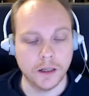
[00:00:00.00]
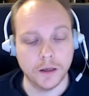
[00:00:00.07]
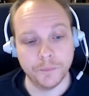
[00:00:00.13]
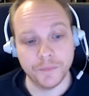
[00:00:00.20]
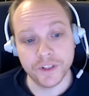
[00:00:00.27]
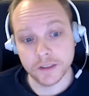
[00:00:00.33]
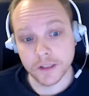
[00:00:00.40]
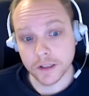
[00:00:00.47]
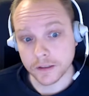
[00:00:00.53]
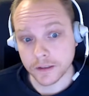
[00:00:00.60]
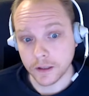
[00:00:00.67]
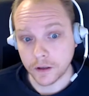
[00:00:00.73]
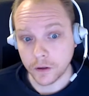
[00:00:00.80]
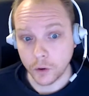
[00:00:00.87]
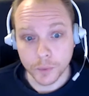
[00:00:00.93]
These tests
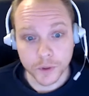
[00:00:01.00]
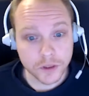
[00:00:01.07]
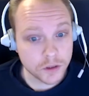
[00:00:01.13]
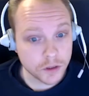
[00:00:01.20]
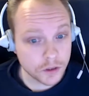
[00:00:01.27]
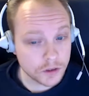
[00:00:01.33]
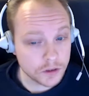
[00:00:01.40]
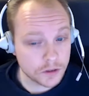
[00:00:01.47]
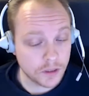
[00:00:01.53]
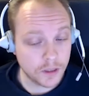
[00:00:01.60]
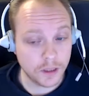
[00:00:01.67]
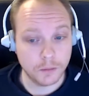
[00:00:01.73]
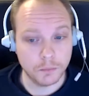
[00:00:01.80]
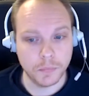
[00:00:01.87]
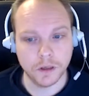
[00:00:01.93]
are open sourced
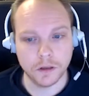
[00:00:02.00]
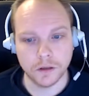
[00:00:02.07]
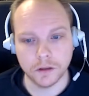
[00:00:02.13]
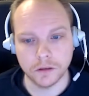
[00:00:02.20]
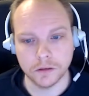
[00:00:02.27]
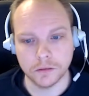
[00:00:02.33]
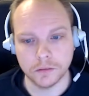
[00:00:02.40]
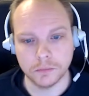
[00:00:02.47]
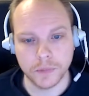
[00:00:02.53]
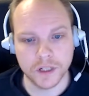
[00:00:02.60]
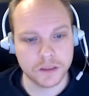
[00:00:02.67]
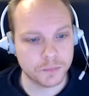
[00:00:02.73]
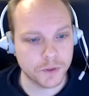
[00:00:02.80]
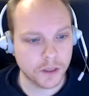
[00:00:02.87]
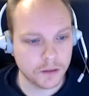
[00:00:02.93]
and built on
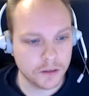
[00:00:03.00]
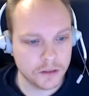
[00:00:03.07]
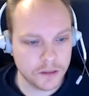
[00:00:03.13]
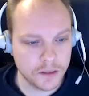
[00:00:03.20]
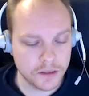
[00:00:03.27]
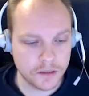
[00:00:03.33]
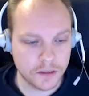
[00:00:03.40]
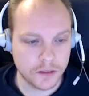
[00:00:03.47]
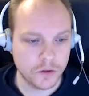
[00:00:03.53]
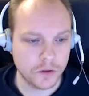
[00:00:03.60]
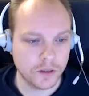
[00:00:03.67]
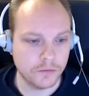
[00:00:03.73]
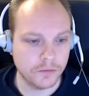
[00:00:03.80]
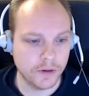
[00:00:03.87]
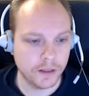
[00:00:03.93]
best practices, and you
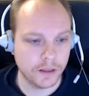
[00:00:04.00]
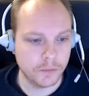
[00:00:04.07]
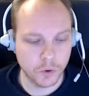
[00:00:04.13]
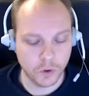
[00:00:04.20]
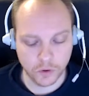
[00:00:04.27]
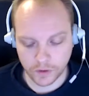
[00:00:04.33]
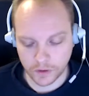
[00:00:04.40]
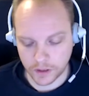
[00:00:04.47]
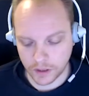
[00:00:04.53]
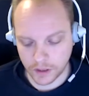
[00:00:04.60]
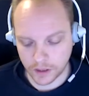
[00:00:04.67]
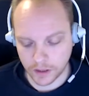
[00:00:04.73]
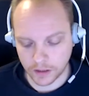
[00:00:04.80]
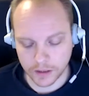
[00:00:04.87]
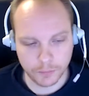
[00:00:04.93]
can find them on
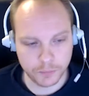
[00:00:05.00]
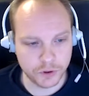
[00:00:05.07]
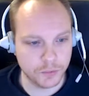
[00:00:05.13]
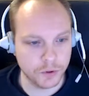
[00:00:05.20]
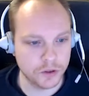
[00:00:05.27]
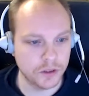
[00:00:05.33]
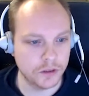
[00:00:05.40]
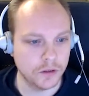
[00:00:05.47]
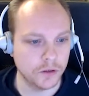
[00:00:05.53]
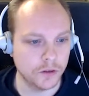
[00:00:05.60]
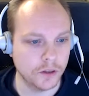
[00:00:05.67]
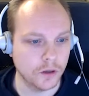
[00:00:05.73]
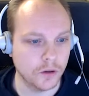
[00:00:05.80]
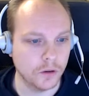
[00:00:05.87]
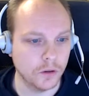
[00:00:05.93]
the GitHub
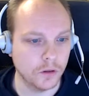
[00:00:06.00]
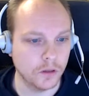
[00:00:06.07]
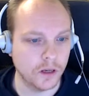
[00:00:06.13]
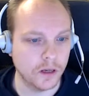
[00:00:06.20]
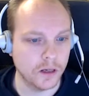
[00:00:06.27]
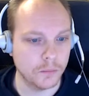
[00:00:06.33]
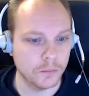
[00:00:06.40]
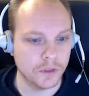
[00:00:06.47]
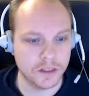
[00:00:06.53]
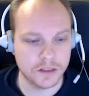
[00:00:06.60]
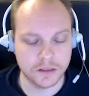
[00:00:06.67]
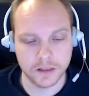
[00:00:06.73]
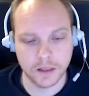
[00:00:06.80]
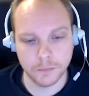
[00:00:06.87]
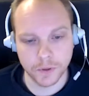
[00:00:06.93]
repository called AM
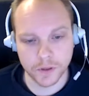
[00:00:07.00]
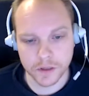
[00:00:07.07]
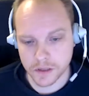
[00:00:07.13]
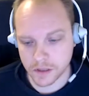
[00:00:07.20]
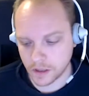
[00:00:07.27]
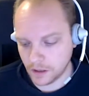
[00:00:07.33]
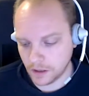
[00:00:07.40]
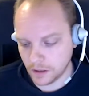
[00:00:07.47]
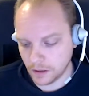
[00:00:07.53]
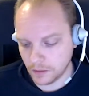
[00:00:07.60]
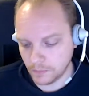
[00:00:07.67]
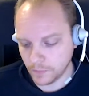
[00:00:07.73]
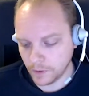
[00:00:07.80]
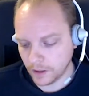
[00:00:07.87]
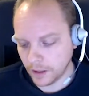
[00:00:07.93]
Test Samples.
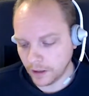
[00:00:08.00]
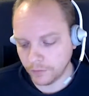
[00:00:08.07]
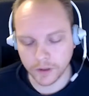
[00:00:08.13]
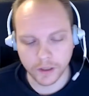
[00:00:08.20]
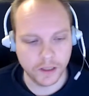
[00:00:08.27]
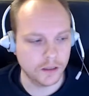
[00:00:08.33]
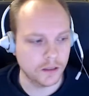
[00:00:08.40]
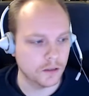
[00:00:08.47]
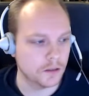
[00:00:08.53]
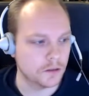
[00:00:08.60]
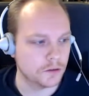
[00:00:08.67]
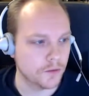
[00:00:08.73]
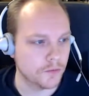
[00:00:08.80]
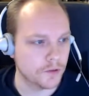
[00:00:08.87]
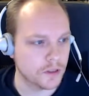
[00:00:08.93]
I have a link in the
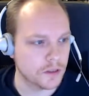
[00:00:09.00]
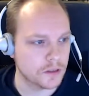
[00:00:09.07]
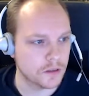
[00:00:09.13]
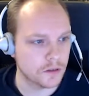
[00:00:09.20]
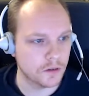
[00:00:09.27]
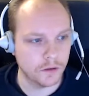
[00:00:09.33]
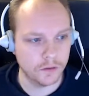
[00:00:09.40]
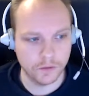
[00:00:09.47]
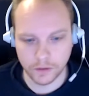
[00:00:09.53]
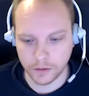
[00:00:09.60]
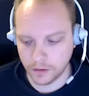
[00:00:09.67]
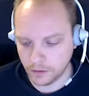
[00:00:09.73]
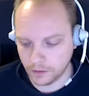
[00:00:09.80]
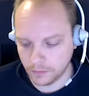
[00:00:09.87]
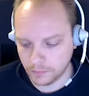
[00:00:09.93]
reference
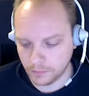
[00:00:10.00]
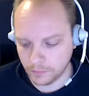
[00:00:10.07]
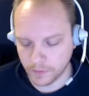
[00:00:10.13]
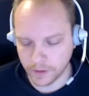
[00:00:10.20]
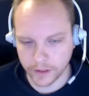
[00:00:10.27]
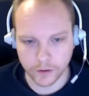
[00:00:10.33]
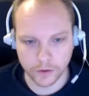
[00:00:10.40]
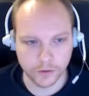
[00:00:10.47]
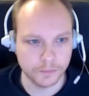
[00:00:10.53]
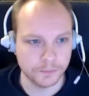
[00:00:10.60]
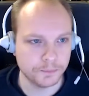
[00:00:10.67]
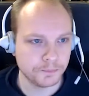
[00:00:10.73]
later on.